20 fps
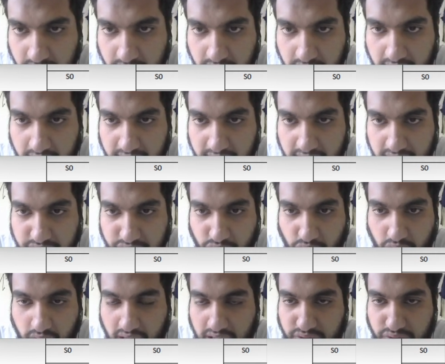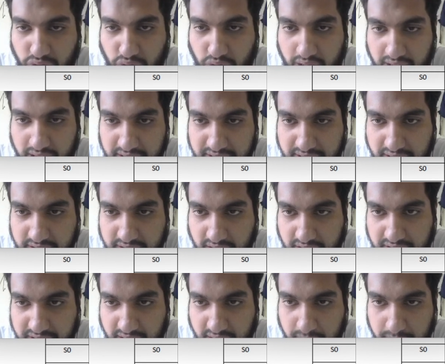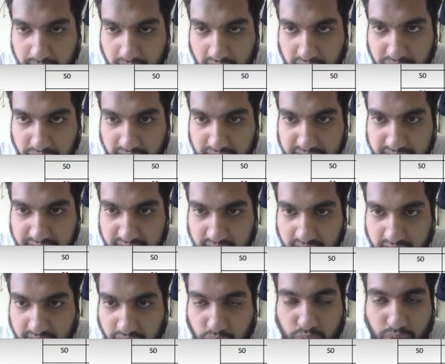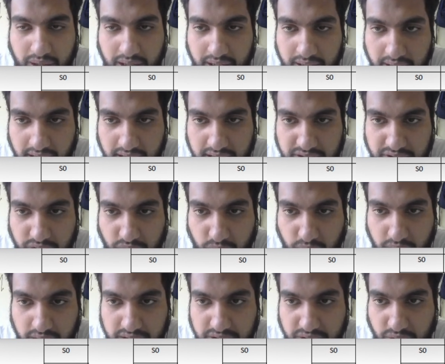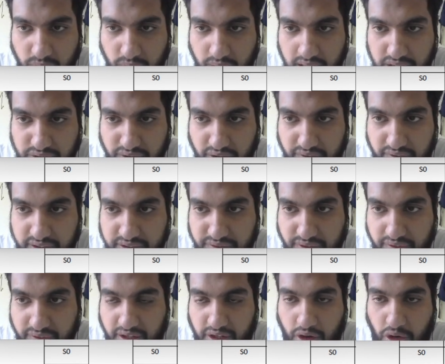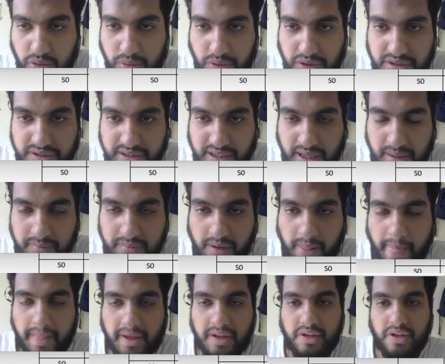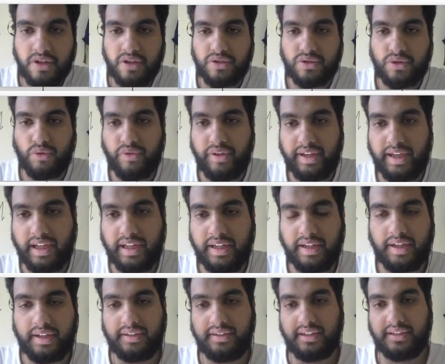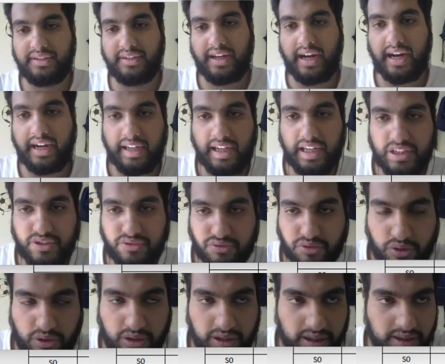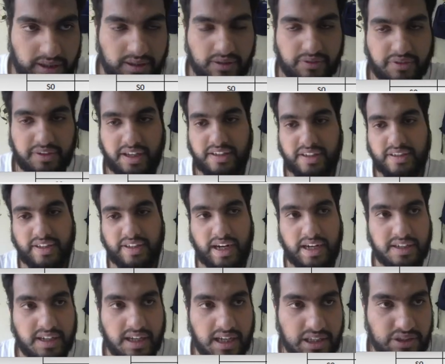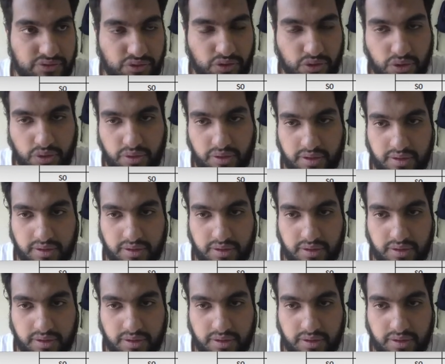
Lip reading: and S4 and S6 are same. As you can see, equivalent S0 S0 S5 S5 and output is same. So we can just write S4. We can just write S4